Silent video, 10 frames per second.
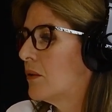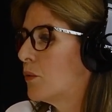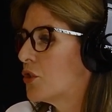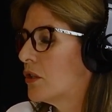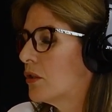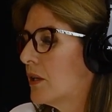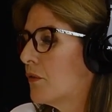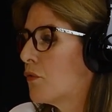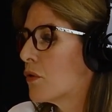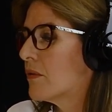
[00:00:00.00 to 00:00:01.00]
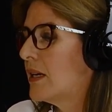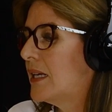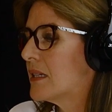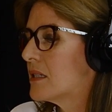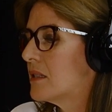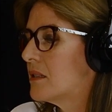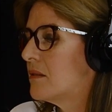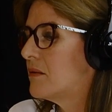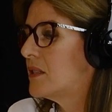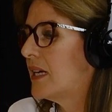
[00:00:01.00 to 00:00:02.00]
what you're looking for really is
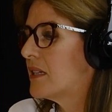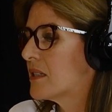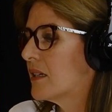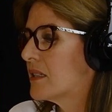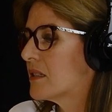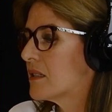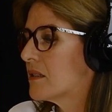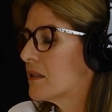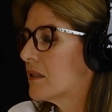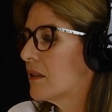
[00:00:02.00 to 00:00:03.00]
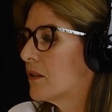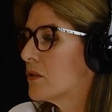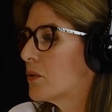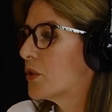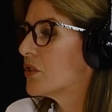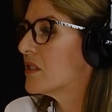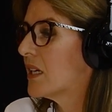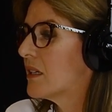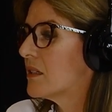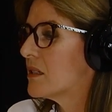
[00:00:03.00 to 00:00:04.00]
data scientists and those who
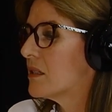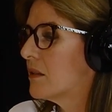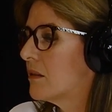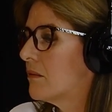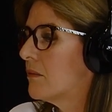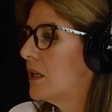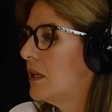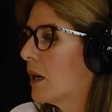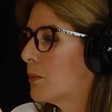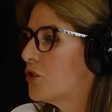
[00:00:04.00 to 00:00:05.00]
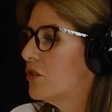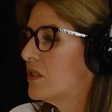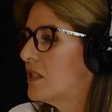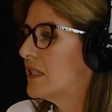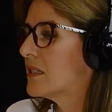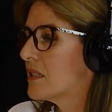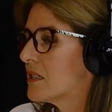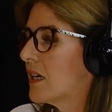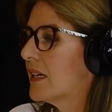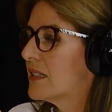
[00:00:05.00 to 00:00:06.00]
understand the opportunities, the
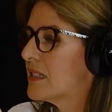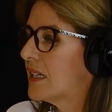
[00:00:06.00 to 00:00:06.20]
science,